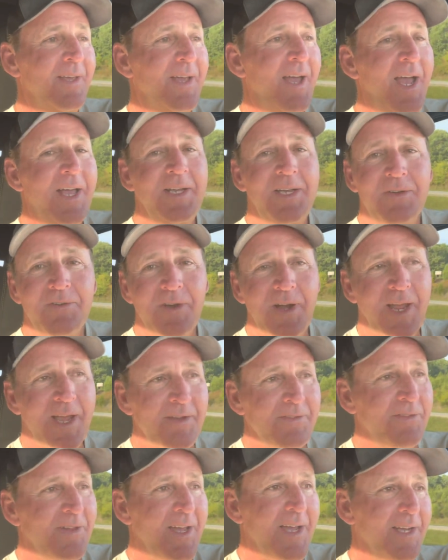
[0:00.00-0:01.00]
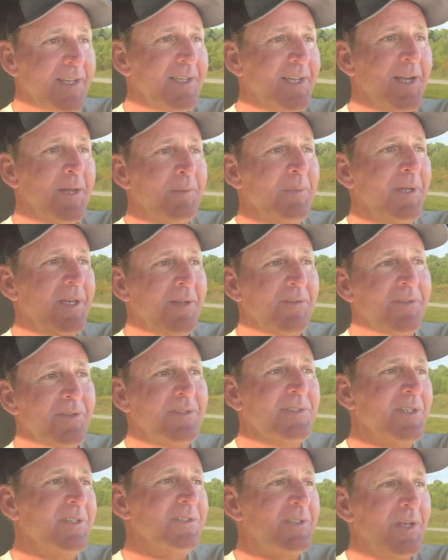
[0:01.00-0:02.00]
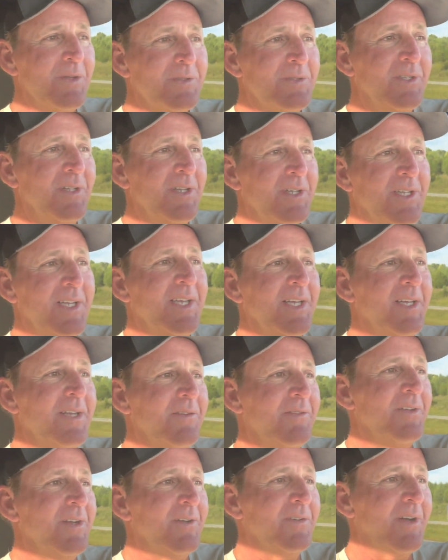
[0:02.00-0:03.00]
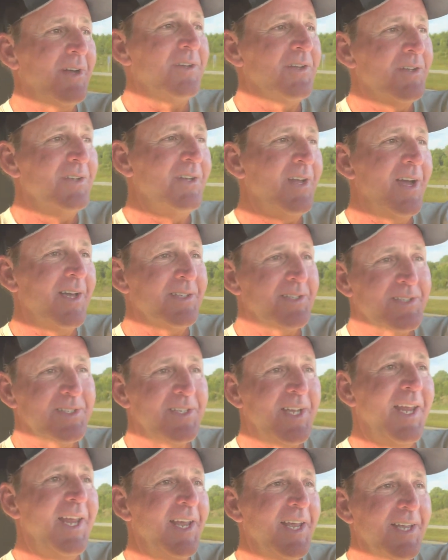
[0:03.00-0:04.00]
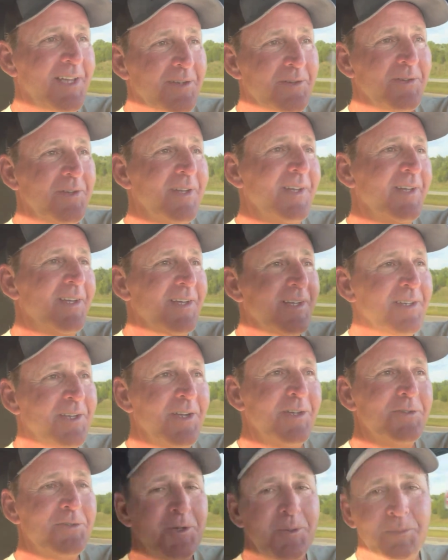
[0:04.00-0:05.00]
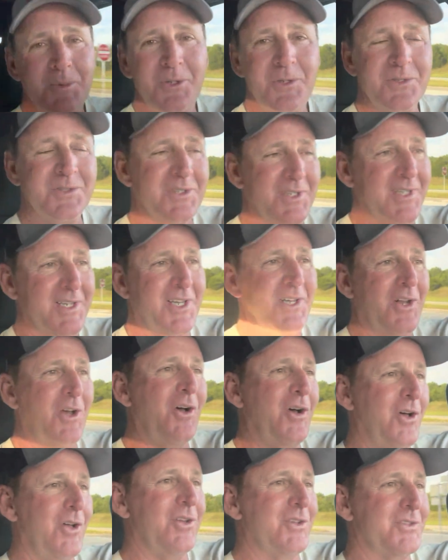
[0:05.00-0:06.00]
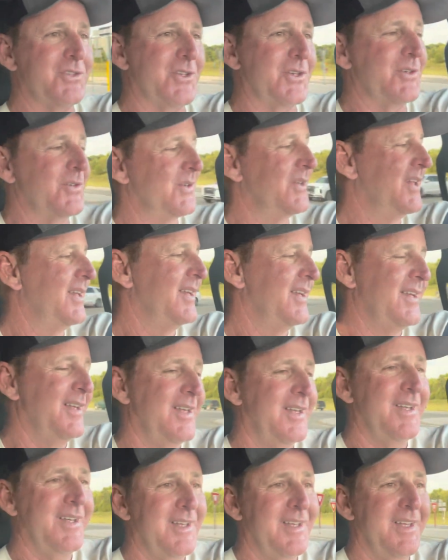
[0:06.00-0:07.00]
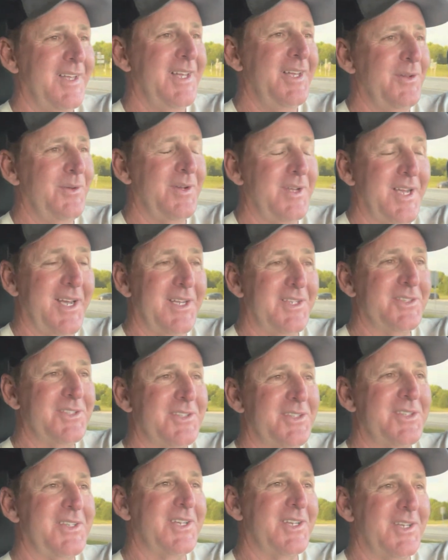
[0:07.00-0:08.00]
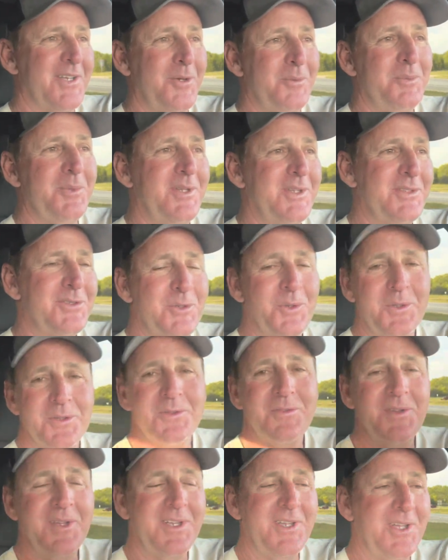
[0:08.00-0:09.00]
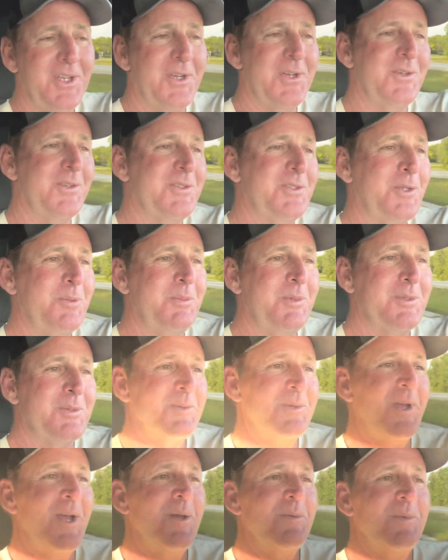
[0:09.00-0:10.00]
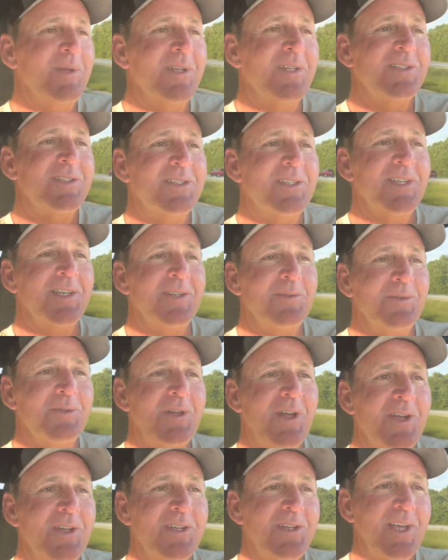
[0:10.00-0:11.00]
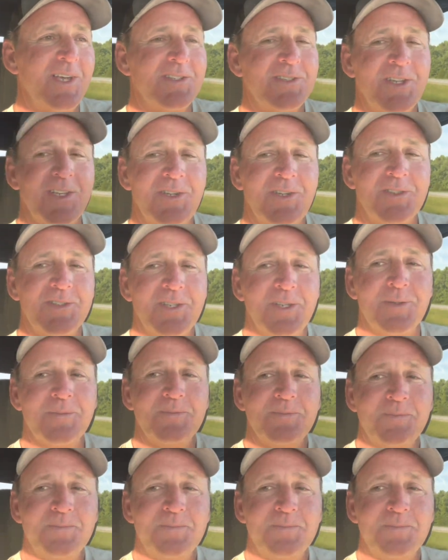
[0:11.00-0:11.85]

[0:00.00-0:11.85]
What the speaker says: I never have liked it. I mean, even since I was a little kid, I could not stand country music at all. So anyway, guys, just hope you enjoyed the video. Shoot me some comments, and we'll talk to you guys later. See ya.